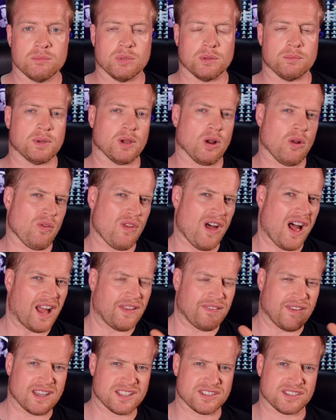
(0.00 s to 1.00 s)
but beyond that
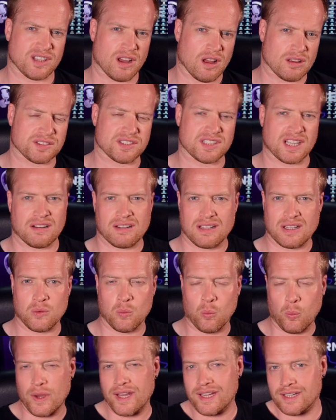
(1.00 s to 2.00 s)
and they start
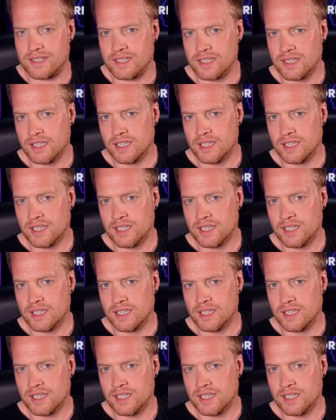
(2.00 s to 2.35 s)
sounding weird.